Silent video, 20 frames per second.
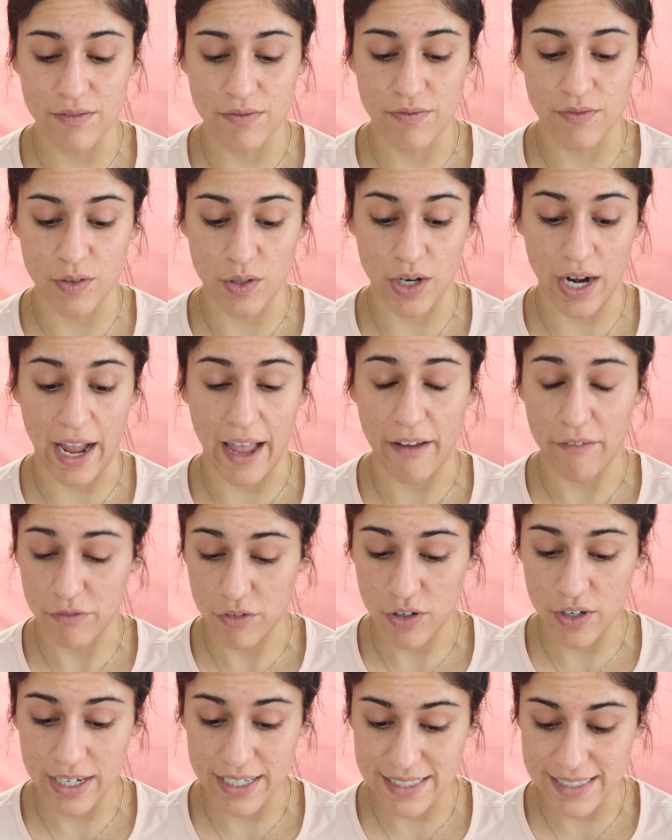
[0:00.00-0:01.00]

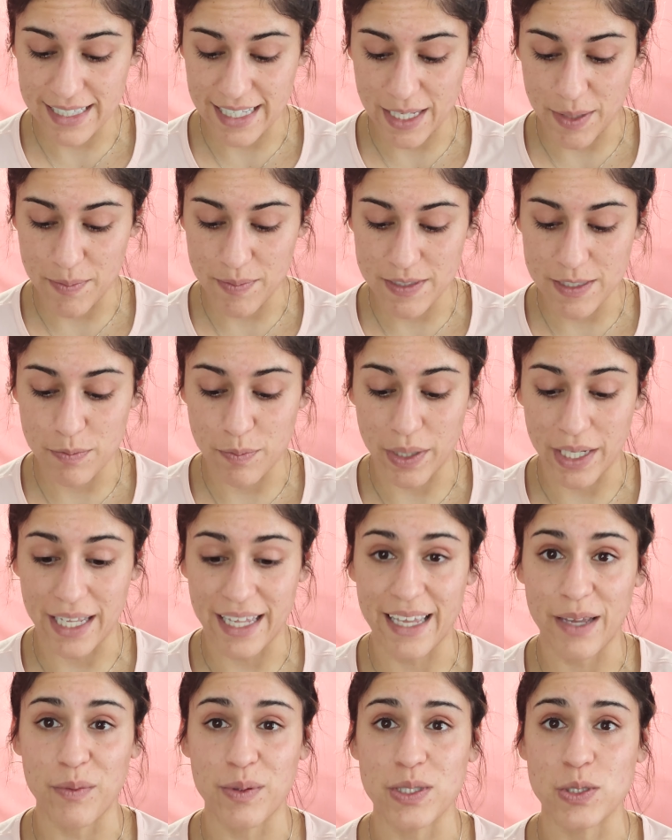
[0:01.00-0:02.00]
forever, it seems,
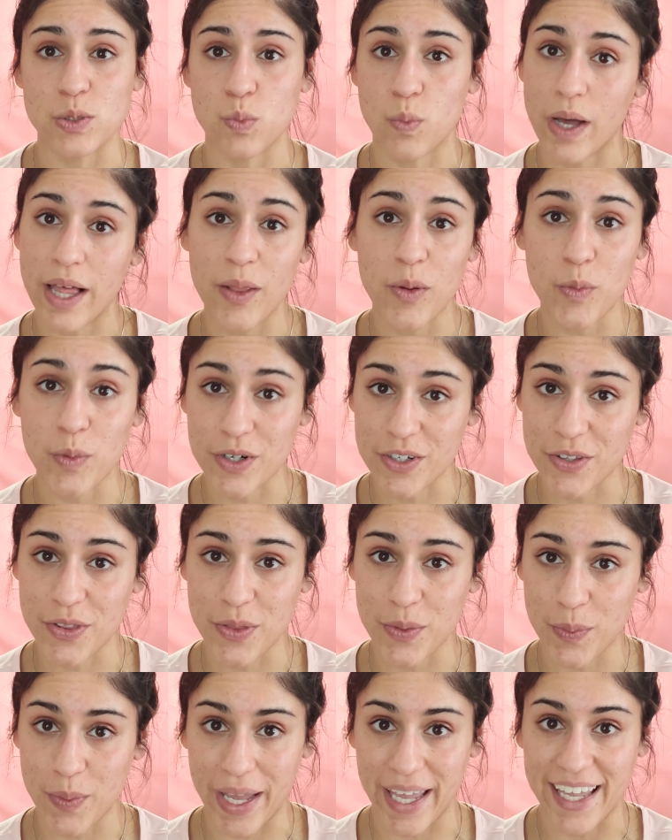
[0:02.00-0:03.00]
but it was well worth
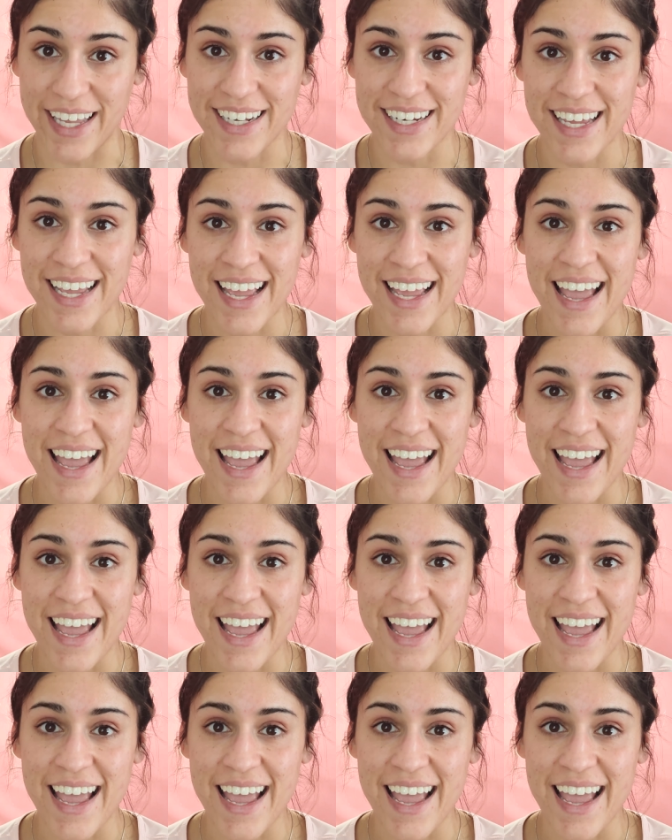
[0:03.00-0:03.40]
the wait,